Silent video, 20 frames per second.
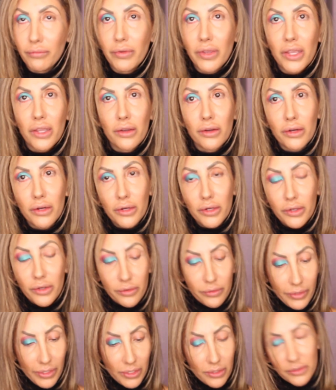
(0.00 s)
we are
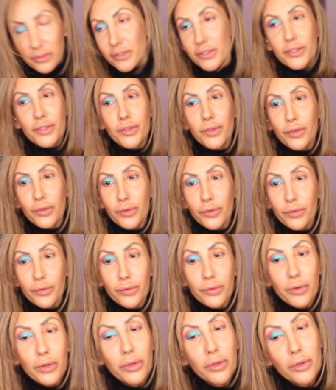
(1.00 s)
going
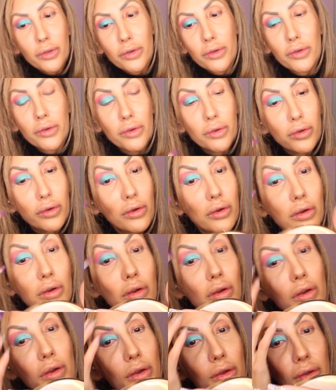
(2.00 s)
to
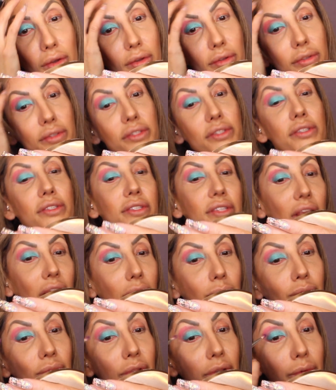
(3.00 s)
just
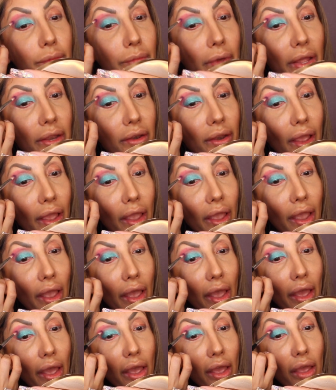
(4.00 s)
take Blue Monday
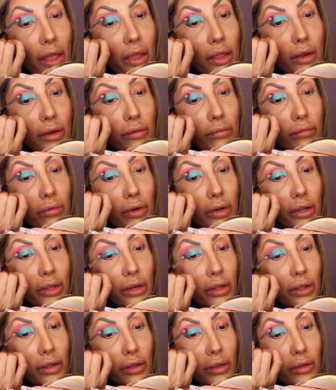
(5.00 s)
and we're going
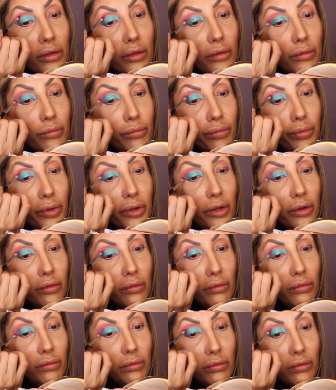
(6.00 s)
to put it
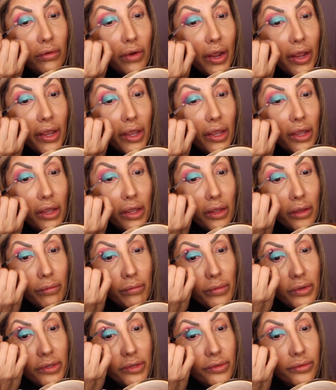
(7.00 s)
right
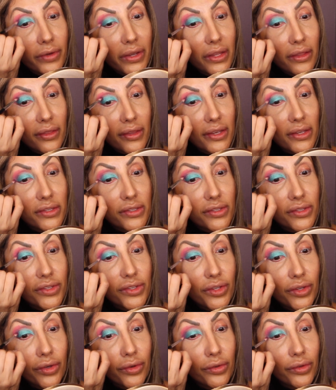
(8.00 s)
in between these
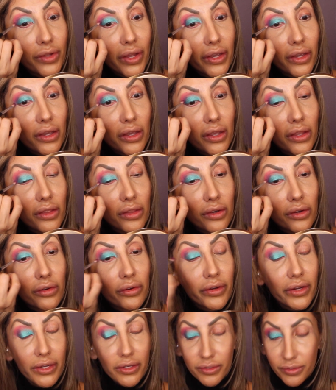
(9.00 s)
two, like in the
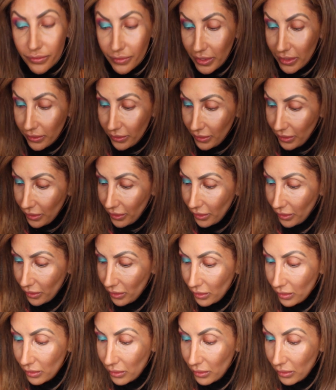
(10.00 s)
crease right there.